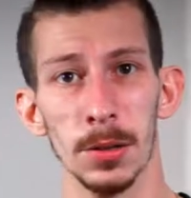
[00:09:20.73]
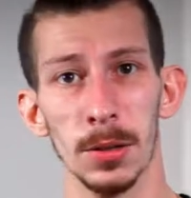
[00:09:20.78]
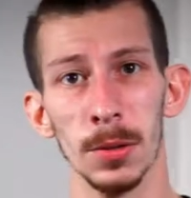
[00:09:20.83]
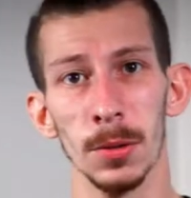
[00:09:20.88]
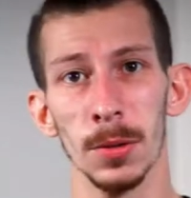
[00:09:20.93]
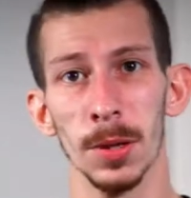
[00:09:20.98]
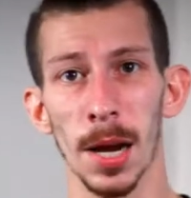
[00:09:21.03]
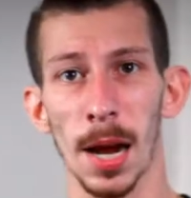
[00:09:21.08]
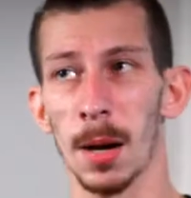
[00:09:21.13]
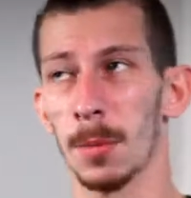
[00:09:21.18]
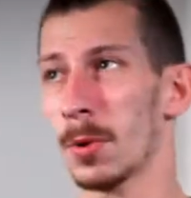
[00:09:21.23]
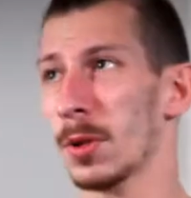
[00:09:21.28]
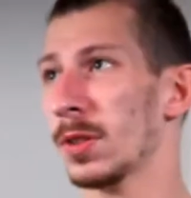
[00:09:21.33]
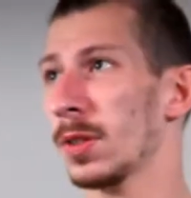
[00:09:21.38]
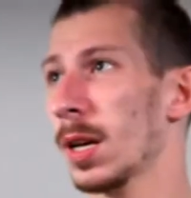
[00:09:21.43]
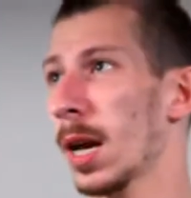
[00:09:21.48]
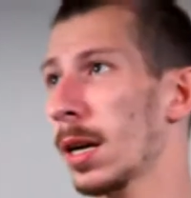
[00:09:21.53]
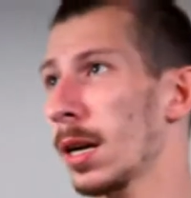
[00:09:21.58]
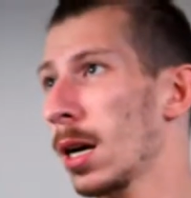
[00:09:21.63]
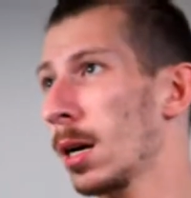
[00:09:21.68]
2-camera
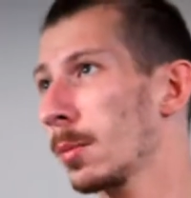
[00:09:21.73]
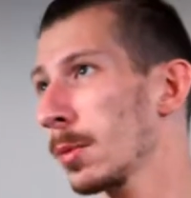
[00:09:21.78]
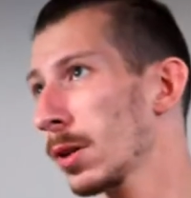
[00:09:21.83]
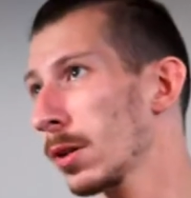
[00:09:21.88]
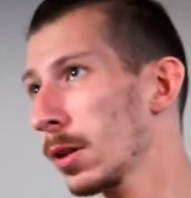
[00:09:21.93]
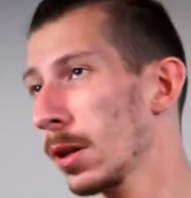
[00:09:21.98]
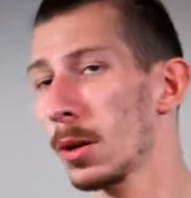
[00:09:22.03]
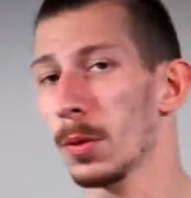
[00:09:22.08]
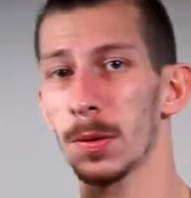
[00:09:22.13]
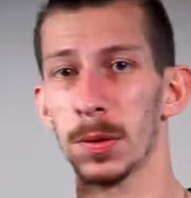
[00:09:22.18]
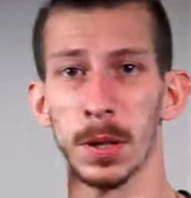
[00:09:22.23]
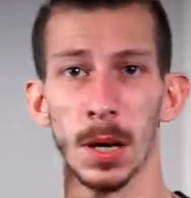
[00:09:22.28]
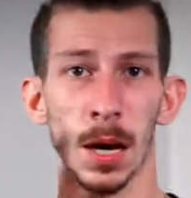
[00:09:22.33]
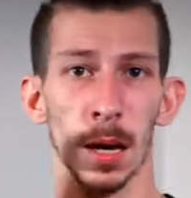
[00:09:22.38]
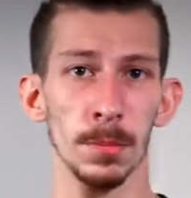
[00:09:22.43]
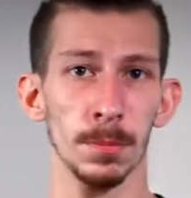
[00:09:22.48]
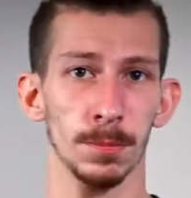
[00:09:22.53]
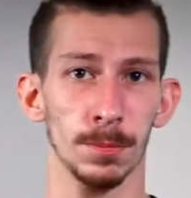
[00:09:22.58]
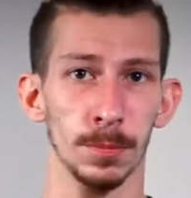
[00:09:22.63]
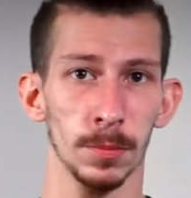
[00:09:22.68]
setup, close
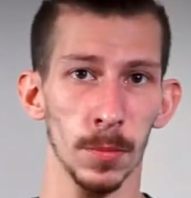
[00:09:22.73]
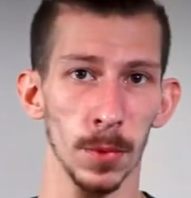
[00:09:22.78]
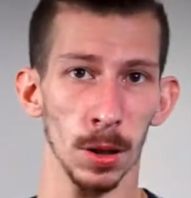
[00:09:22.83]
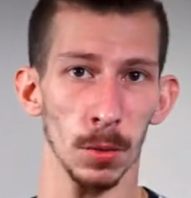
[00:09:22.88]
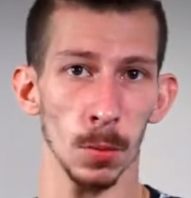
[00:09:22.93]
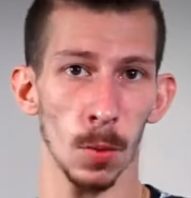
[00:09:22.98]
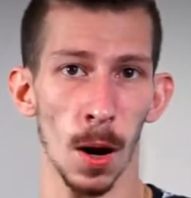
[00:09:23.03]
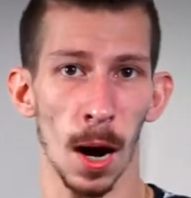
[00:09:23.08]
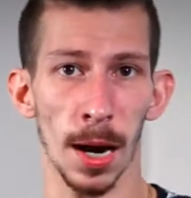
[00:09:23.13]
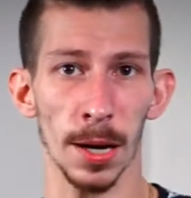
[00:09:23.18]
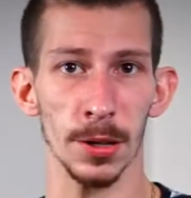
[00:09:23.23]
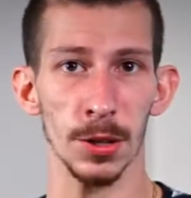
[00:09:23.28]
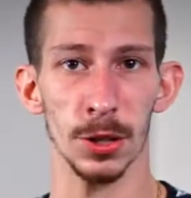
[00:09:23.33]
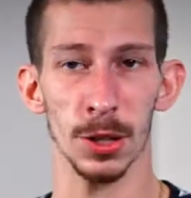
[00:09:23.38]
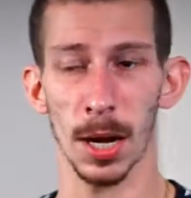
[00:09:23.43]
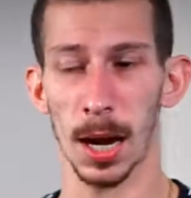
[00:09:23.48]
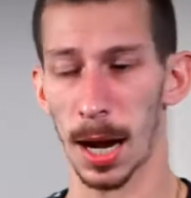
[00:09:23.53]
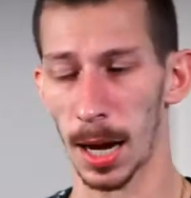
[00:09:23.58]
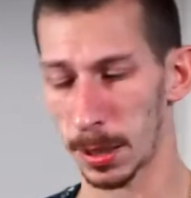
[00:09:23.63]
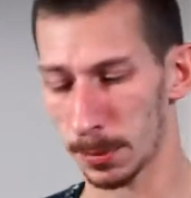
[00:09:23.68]
up, wide
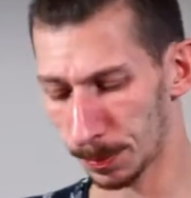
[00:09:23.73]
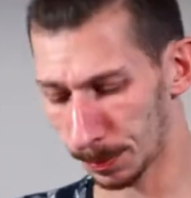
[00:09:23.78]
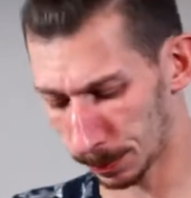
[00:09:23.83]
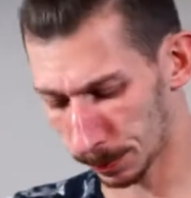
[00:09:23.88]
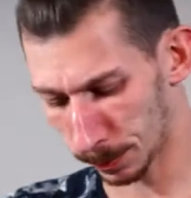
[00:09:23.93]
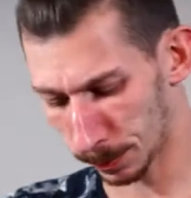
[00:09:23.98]
shot,